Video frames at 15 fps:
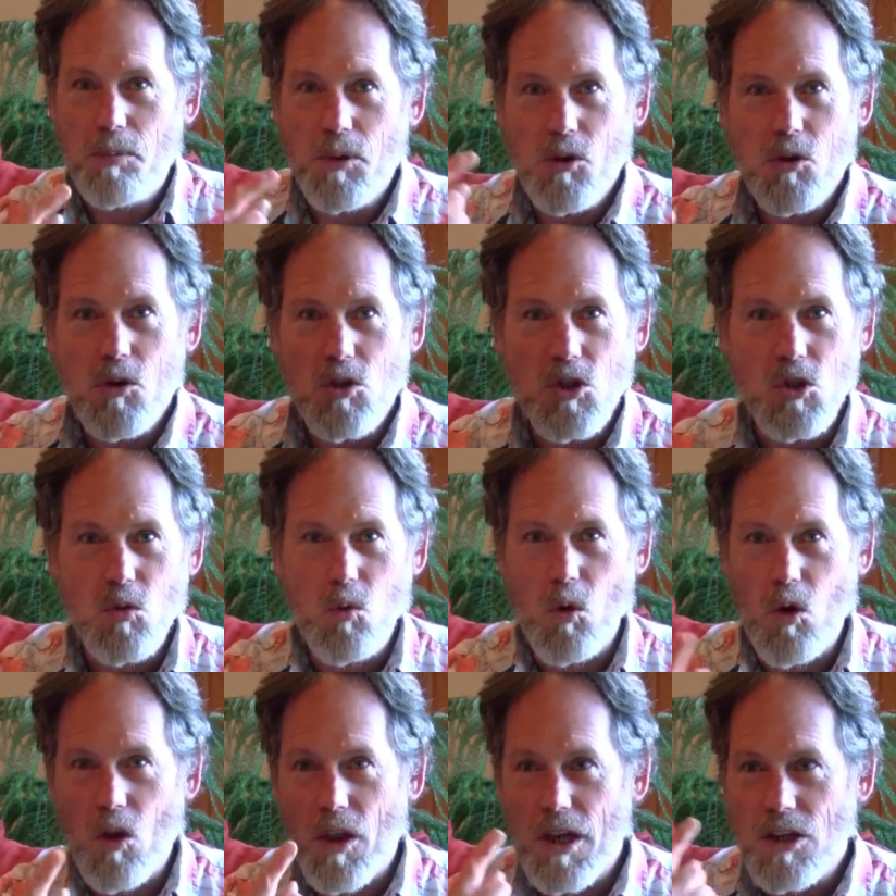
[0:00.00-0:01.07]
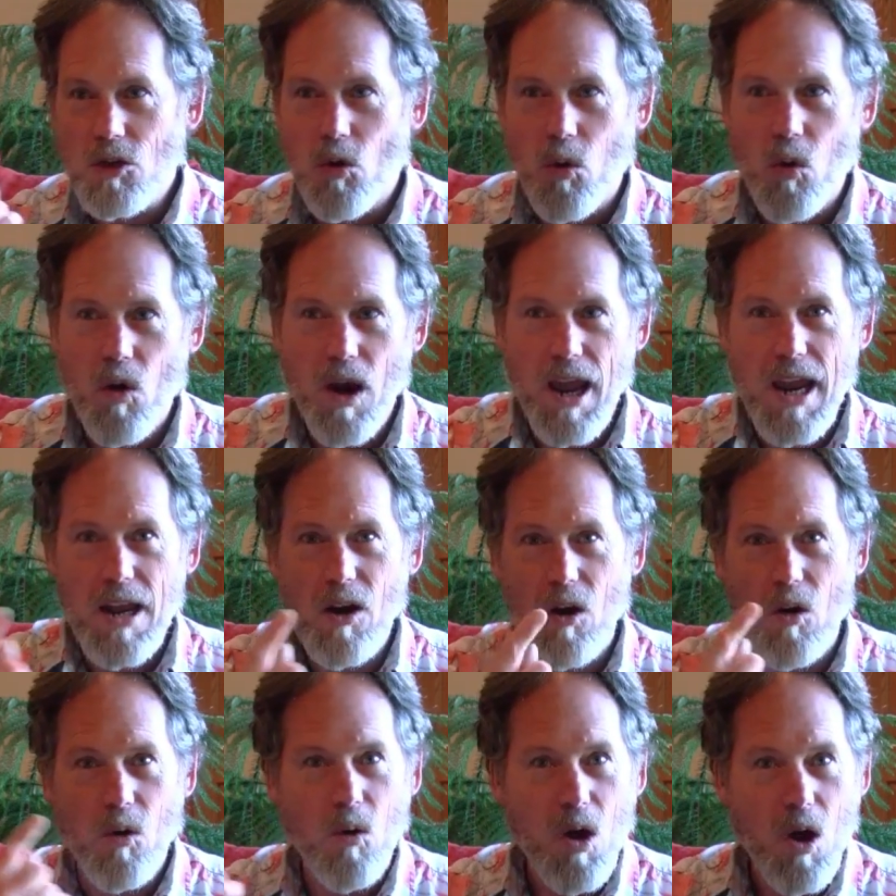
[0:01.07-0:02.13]
blue swirling
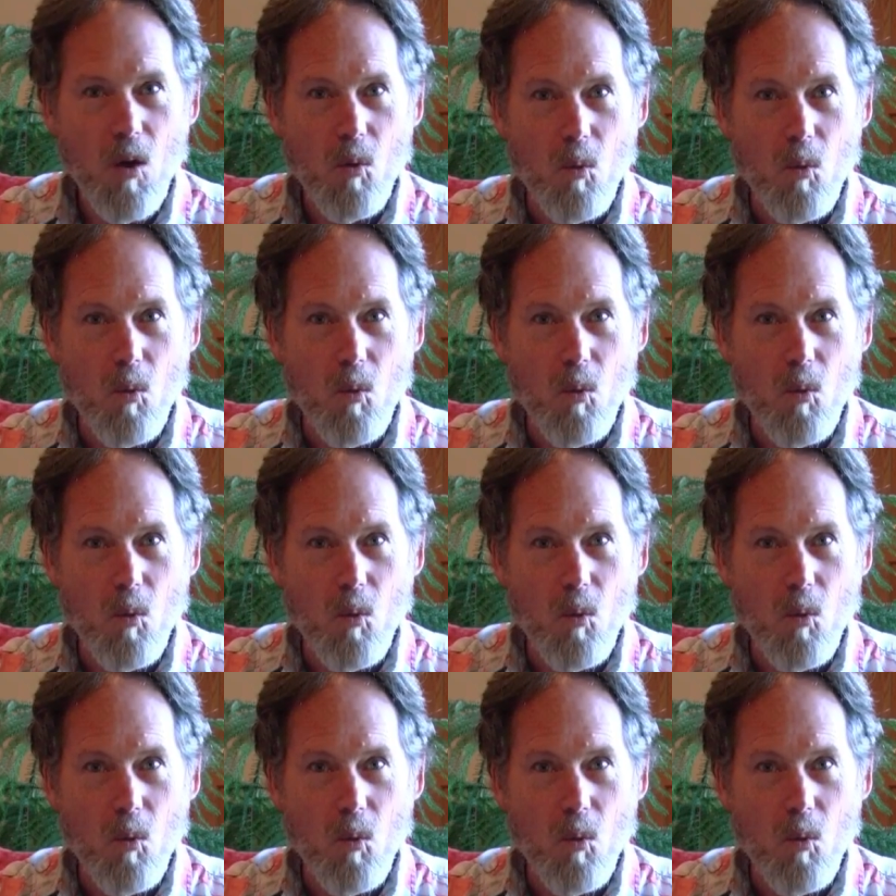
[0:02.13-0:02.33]
tornado